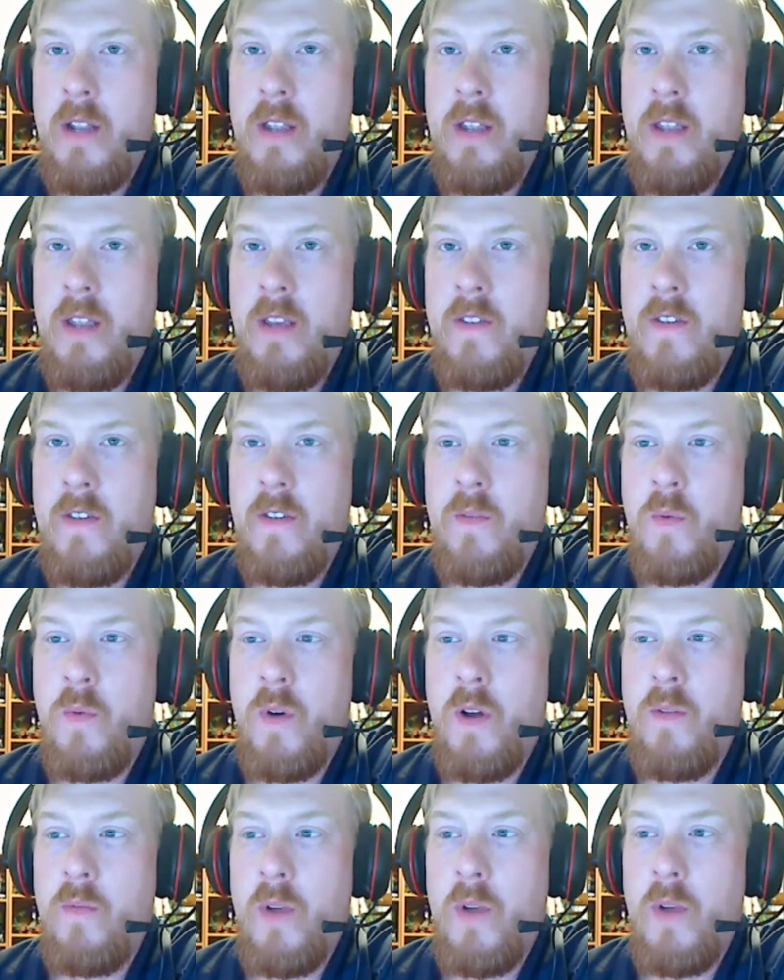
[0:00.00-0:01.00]
this is
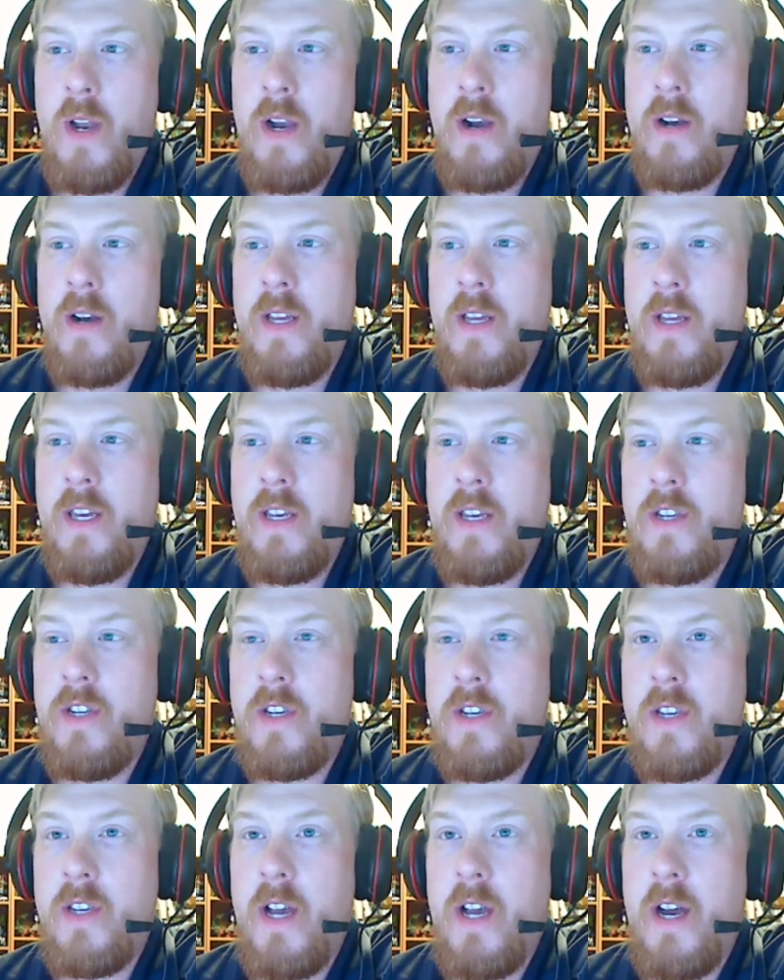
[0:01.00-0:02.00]
one where he's
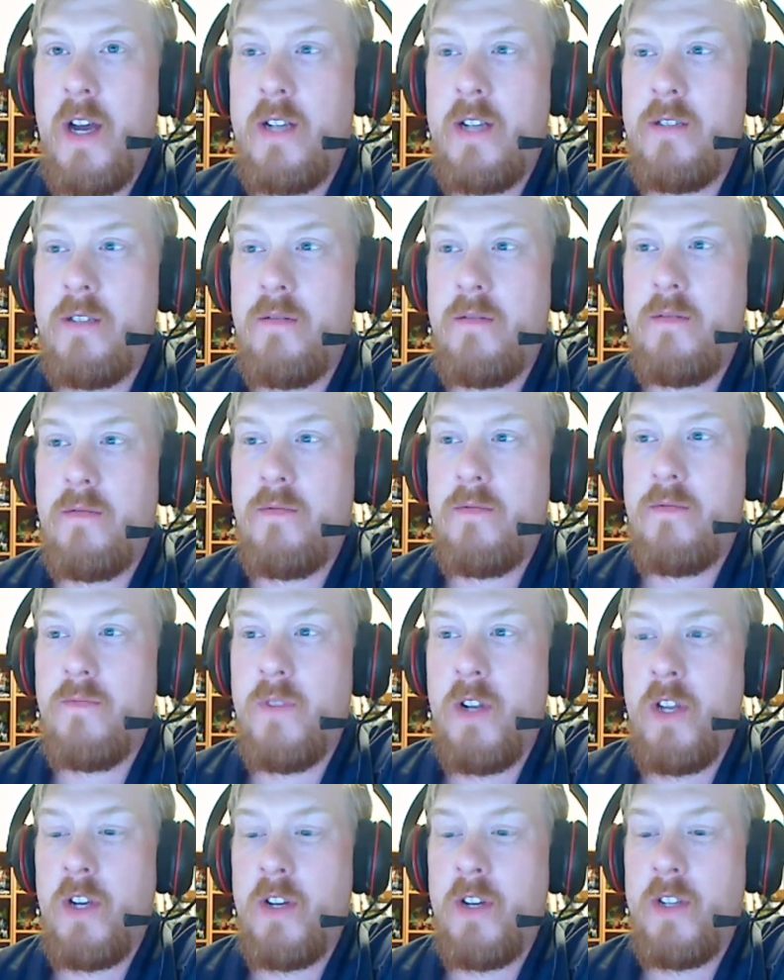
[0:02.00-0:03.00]
just got
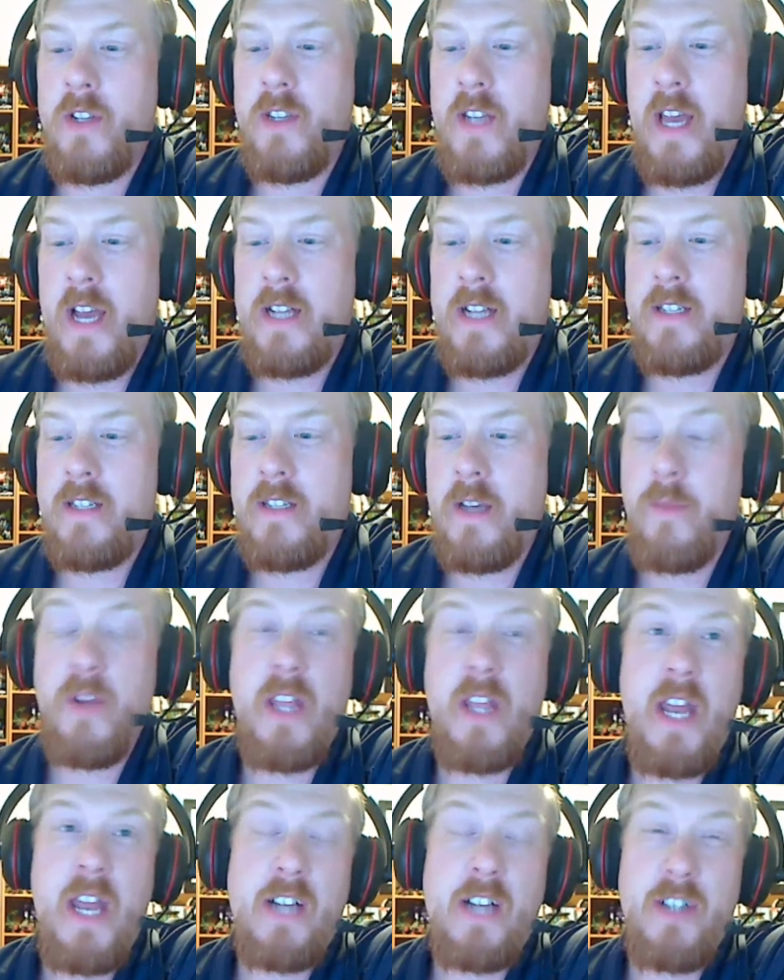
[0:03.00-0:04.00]
really good stats. Someone
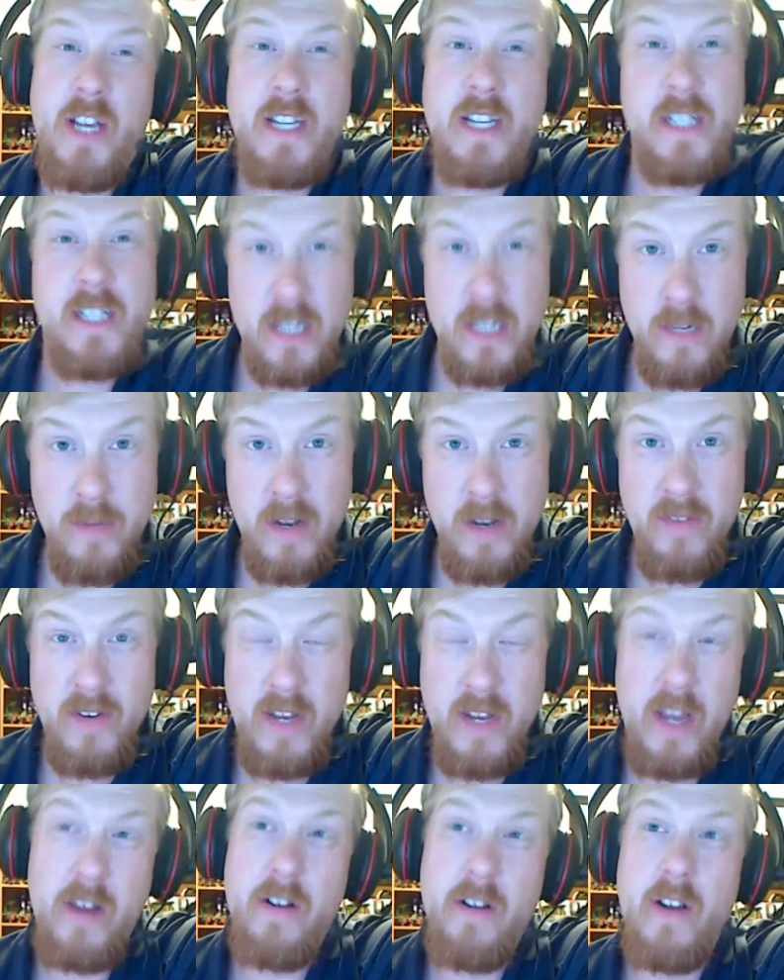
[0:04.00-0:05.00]
that actually has a little bit of
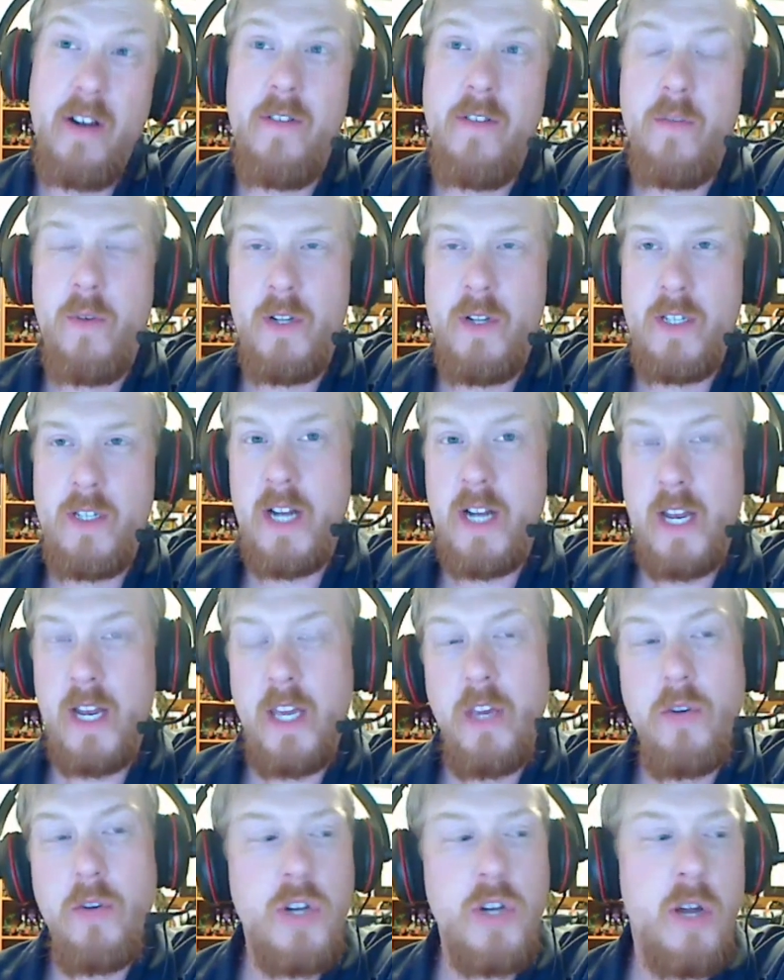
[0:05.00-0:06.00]
integrity for once. Not a
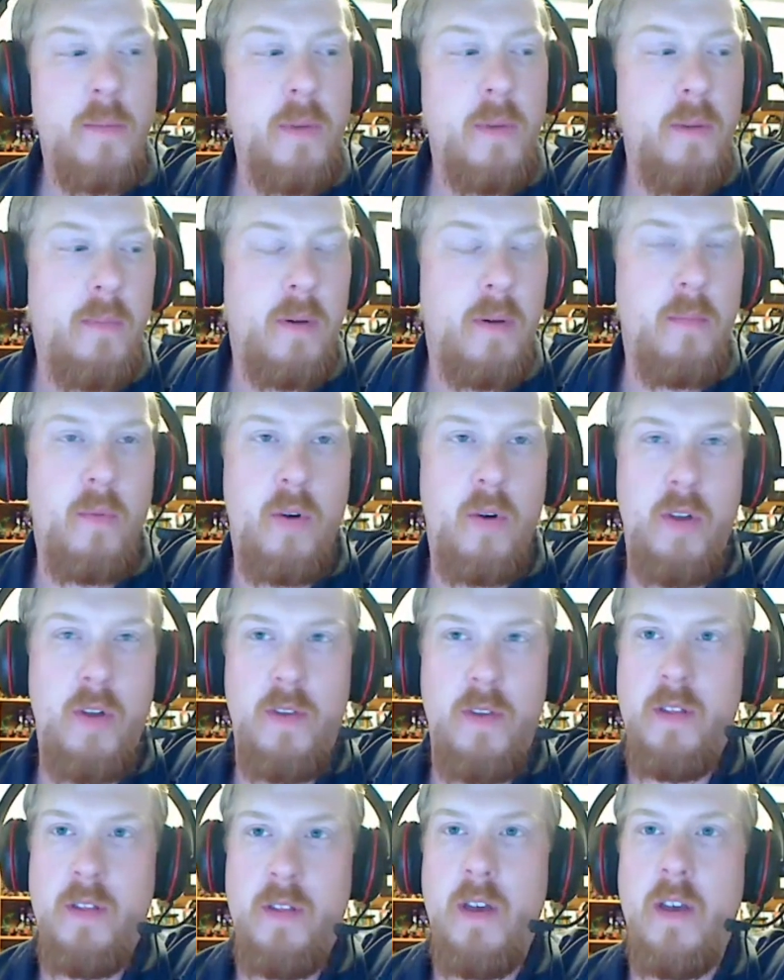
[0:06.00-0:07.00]
huge number, but more
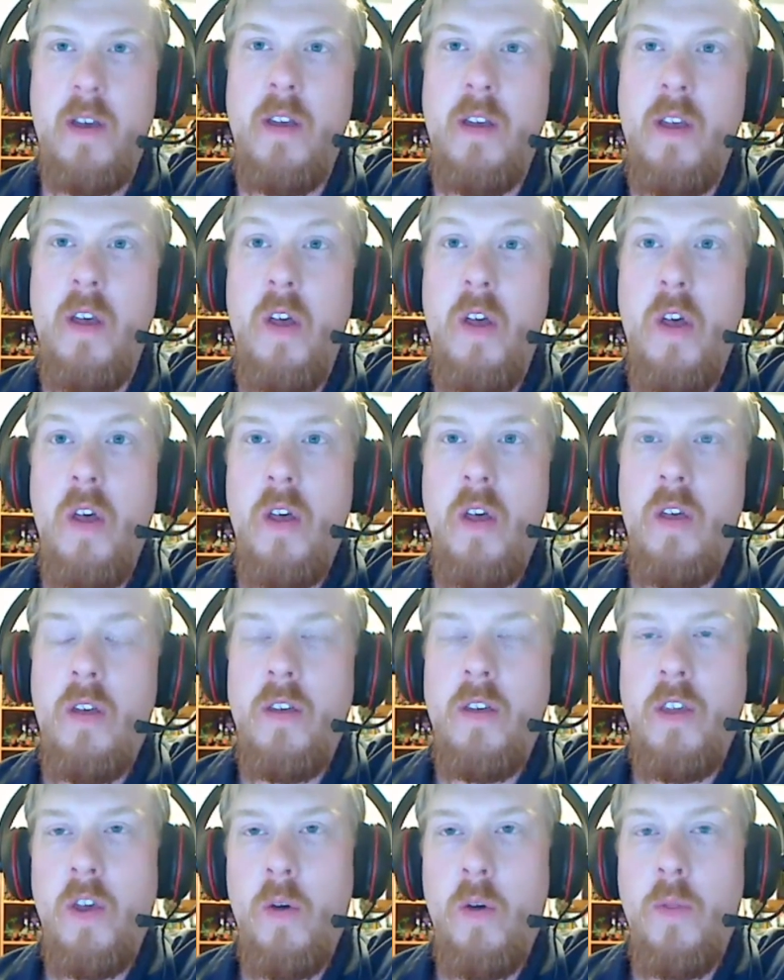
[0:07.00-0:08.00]
than
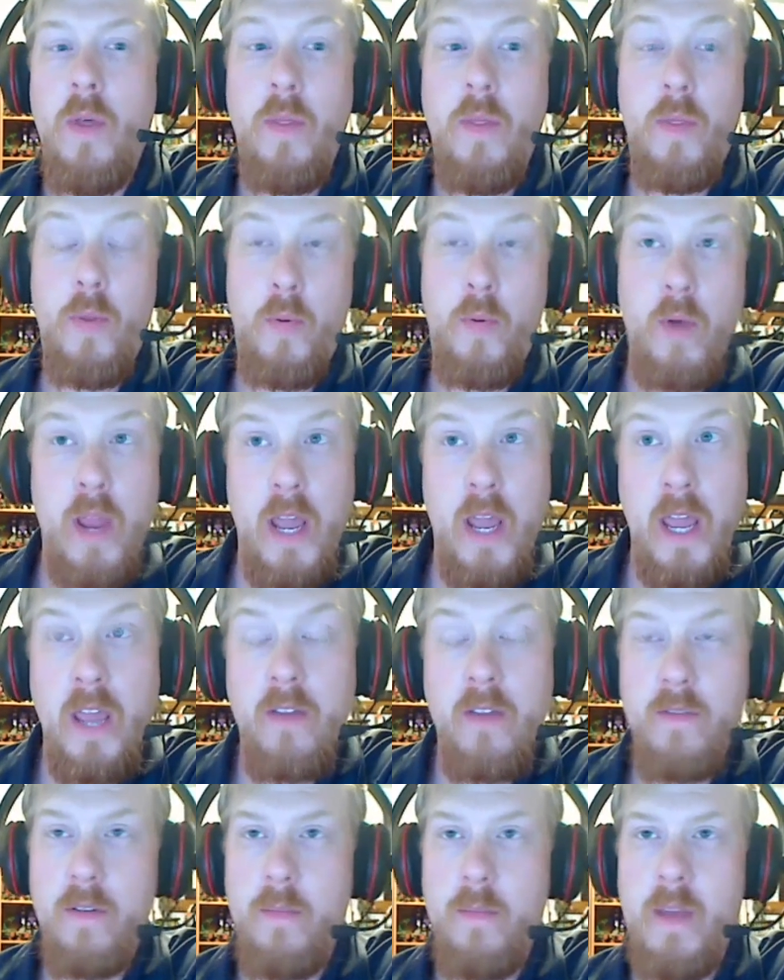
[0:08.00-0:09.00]
than 3
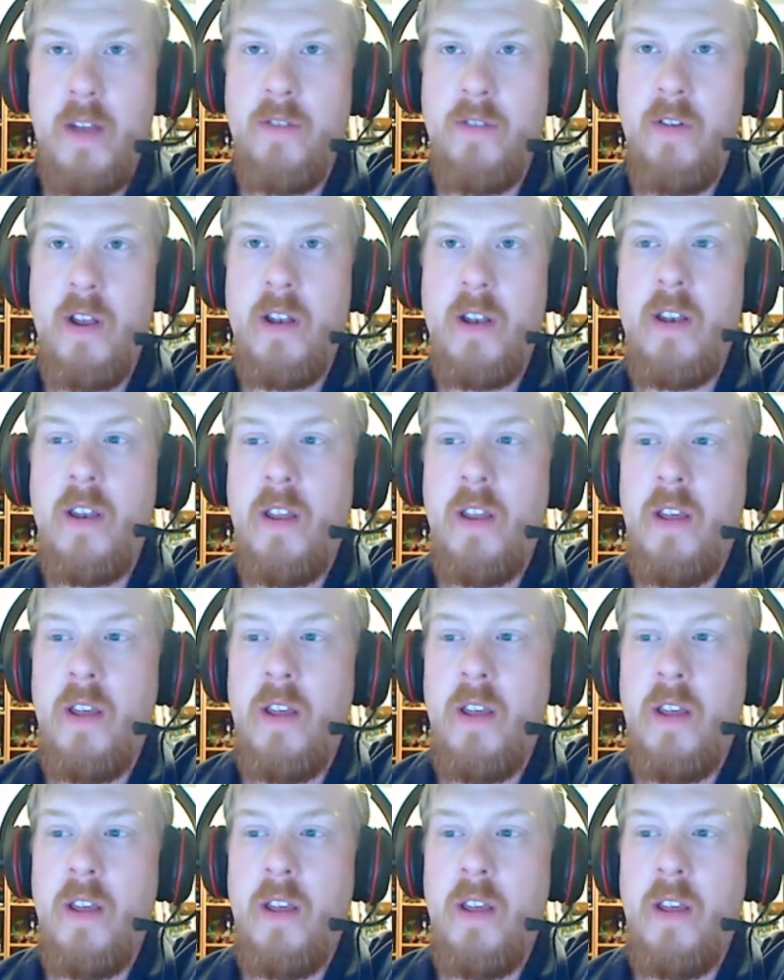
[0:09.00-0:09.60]
from Idrin.